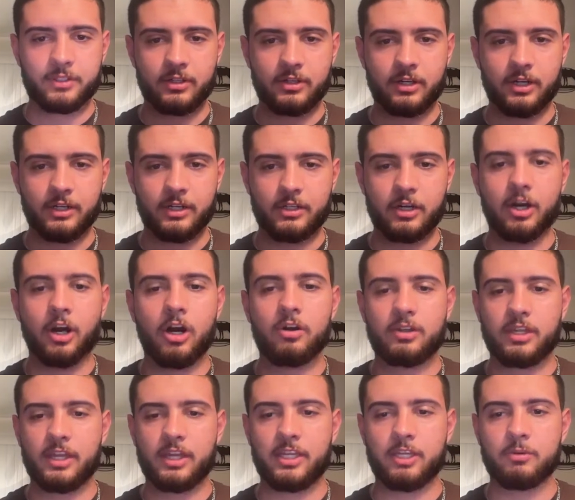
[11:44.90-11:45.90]
All right. Oh,
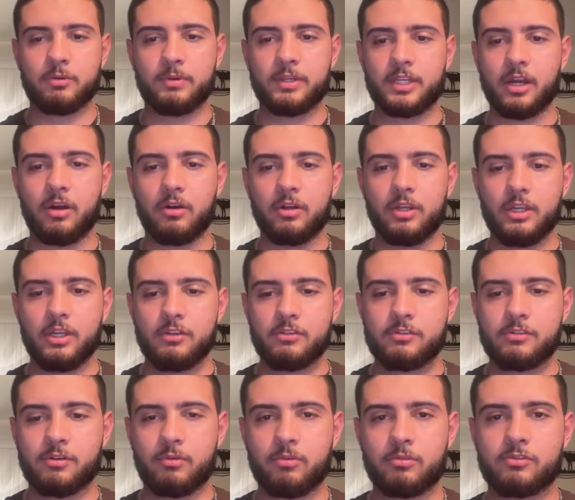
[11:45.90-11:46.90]
okay, here we go.
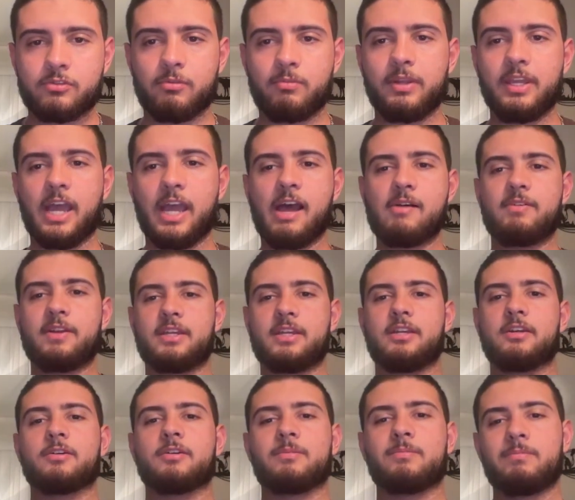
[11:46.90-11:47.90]
So we have it
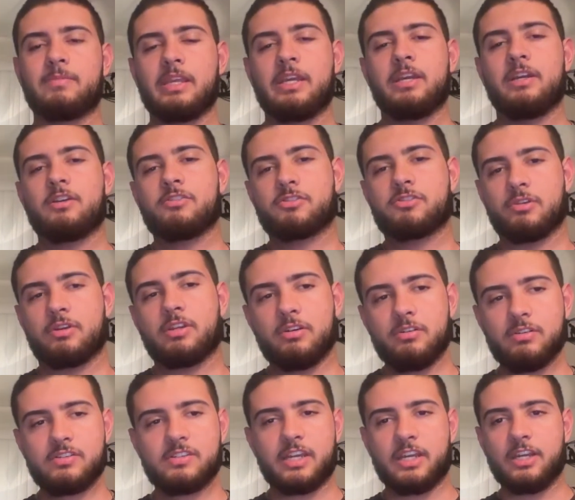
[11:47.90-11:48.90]
here. So
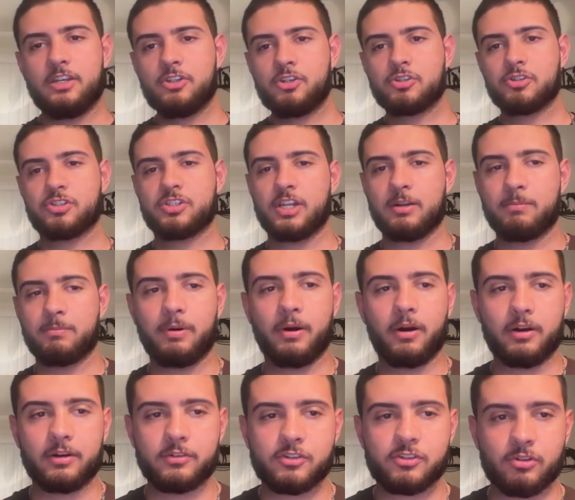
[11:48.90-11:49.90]
here's the interesting
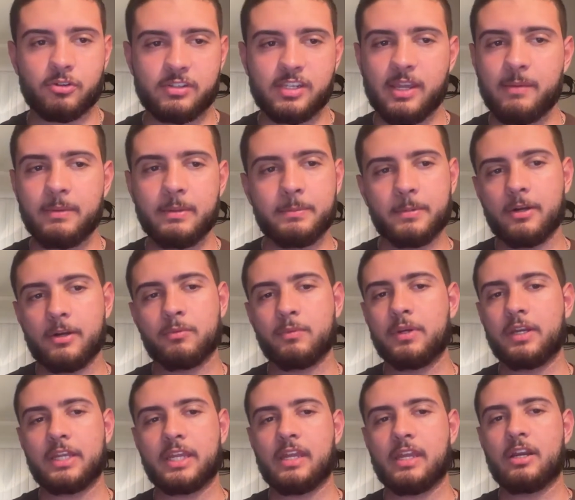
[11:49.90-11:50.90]
part. So Tammy
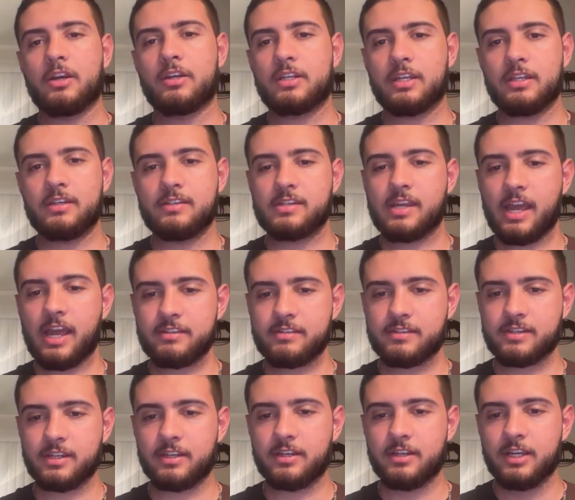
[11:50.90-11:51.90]
Baldwin again
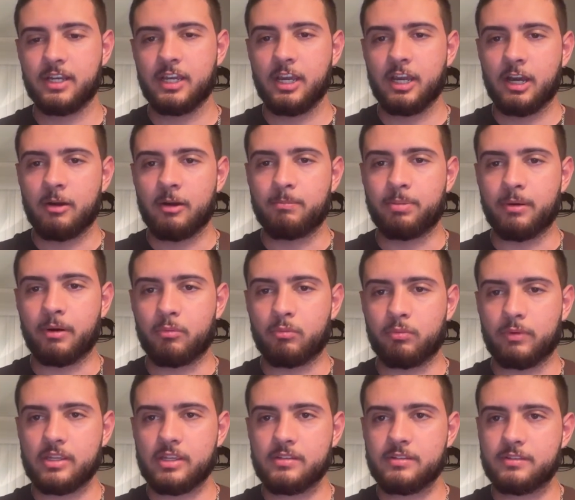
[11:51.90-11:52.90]
uncontested, but
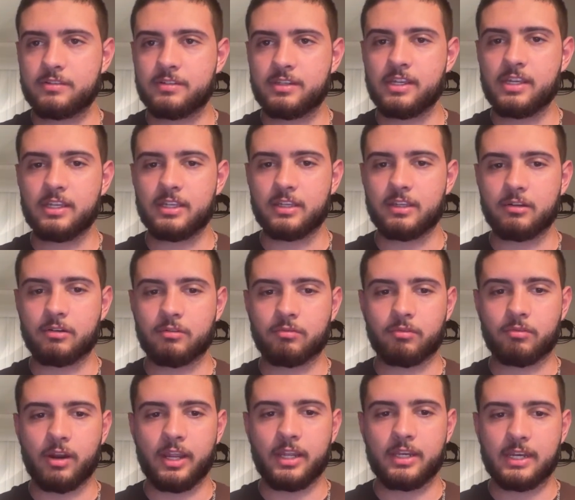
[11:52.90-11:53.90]
we see
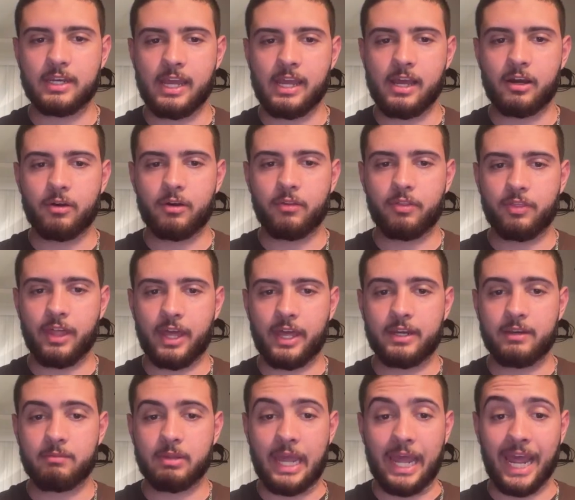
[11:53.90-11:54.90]
right now
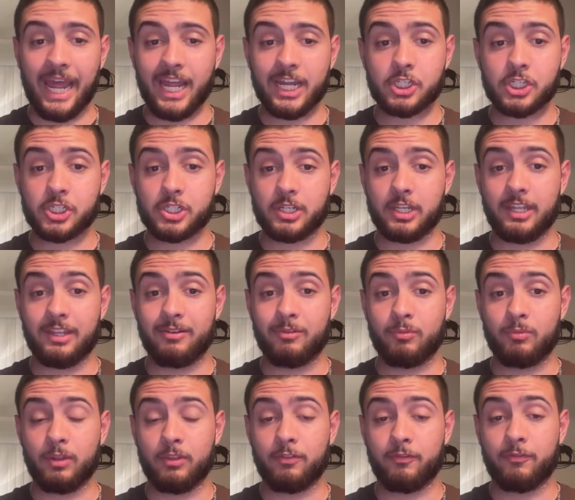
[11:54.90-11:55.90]
that actually
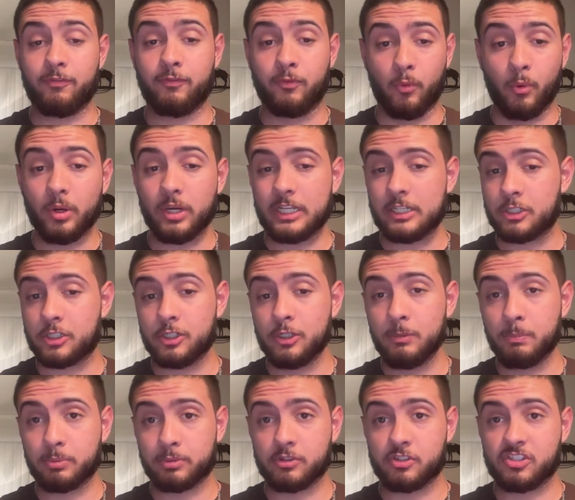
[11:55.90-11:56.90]
with
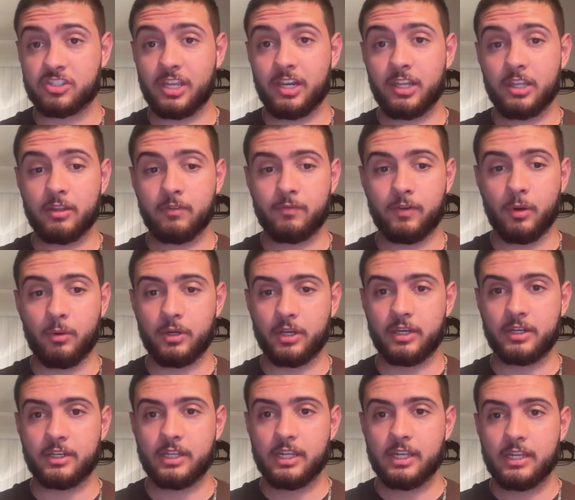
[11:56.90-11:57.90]
42% of the vote
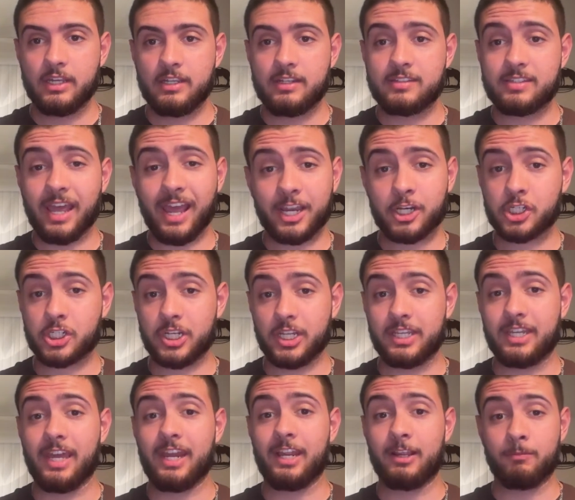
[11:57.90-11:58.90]
in, he's actually
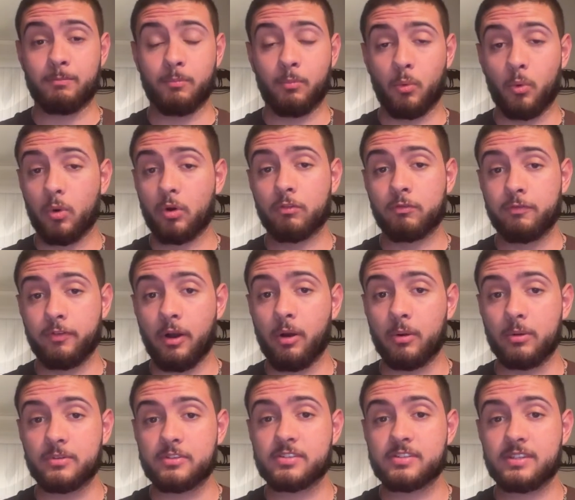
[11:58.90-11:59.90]
getting more
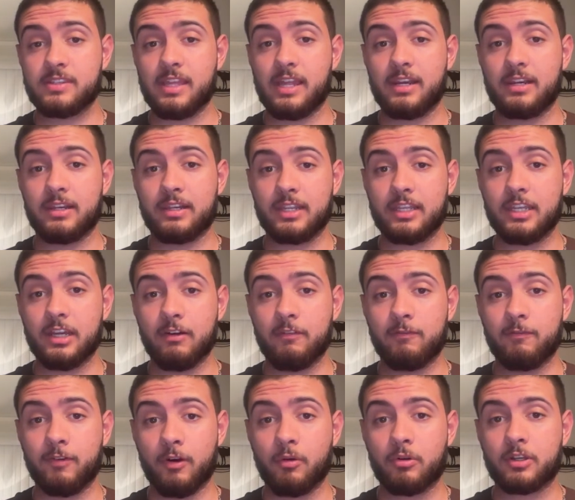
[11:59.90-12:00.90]
votes than Leah
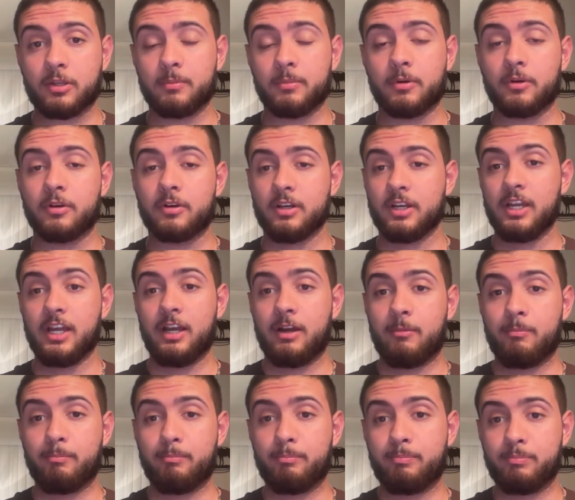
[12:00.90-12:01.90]
Volkemer.
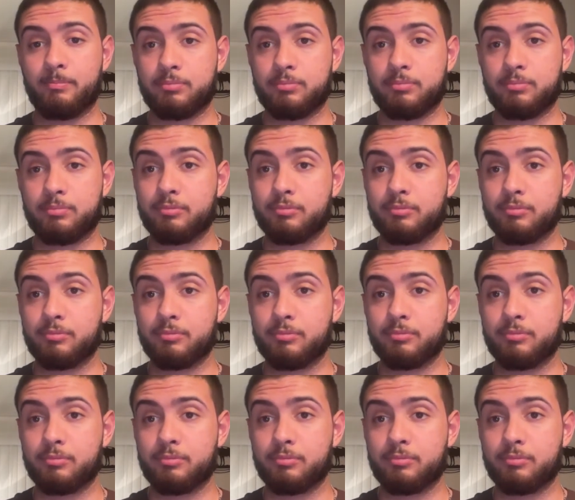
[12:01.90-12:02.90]
He's
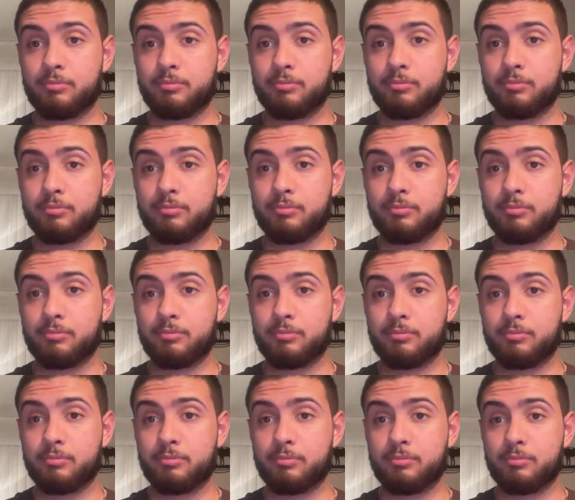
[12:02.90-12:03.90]
already
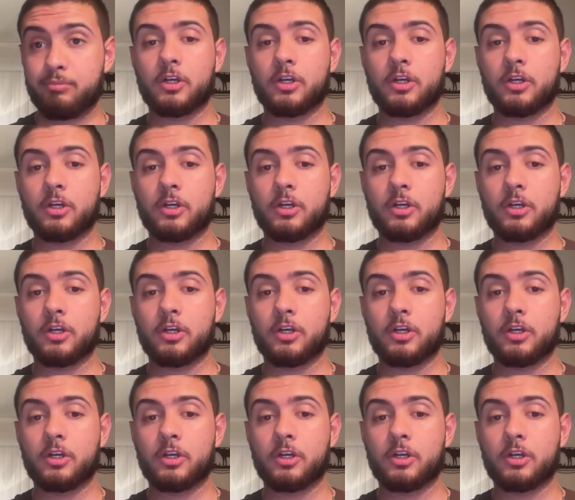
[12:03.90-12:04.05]
outdoing